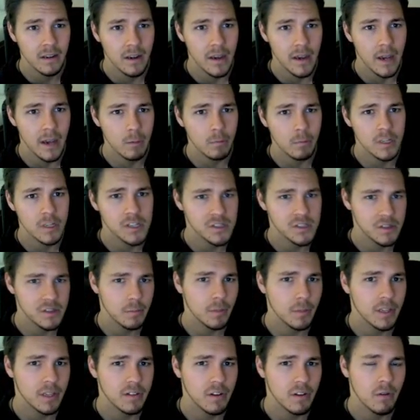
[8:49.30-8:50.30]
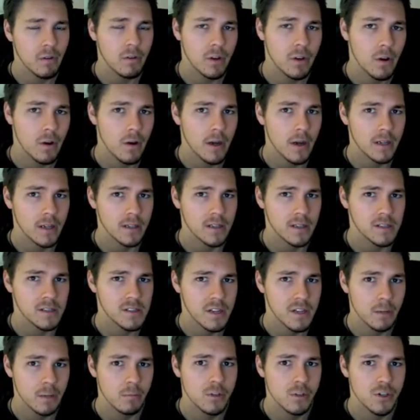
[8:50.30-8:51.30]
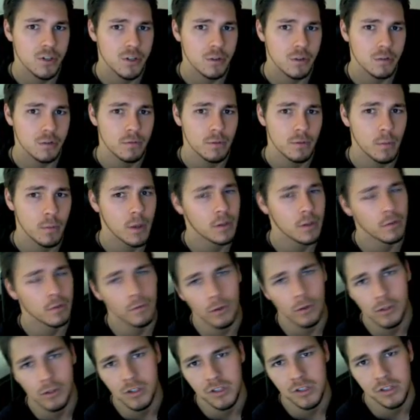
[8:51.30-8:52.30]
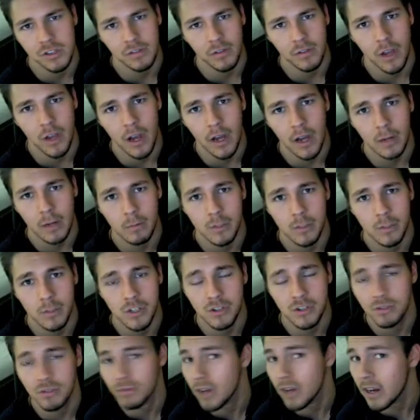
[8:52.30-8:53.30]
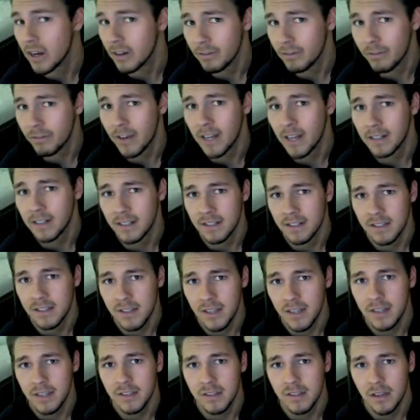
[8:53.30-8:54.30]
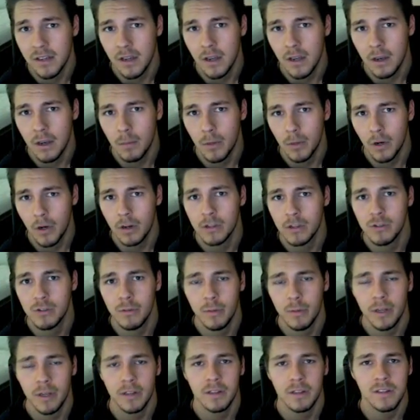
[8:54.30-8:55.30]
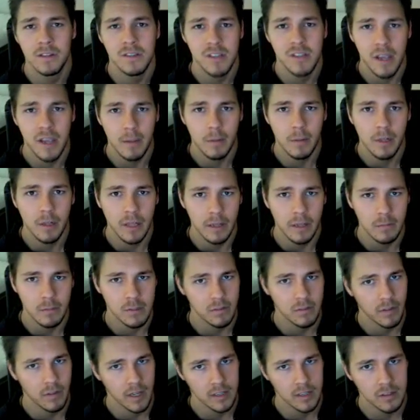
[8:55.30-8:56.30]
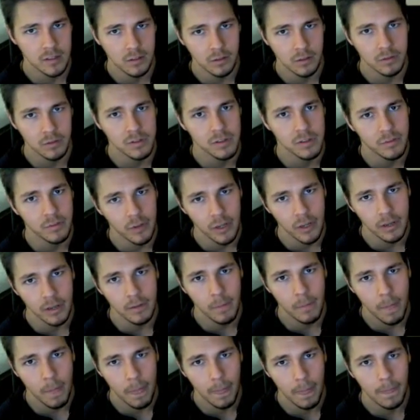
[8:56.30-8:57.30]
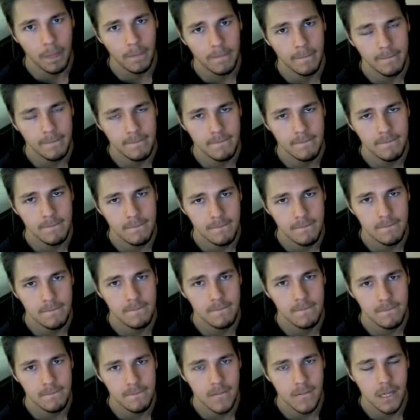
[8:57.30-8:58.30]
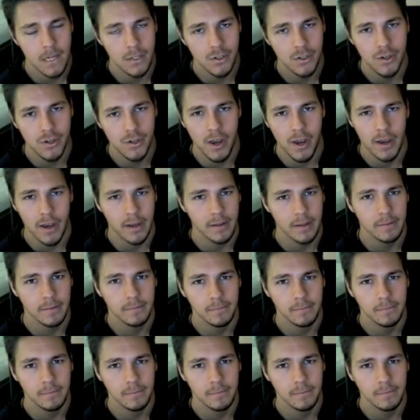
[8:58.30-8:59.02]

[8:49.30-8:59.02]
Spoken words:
and which simply don't know how to distinguish you from other versions of God which do not in fact exist but are attributed the same claims of exclusivity. Check.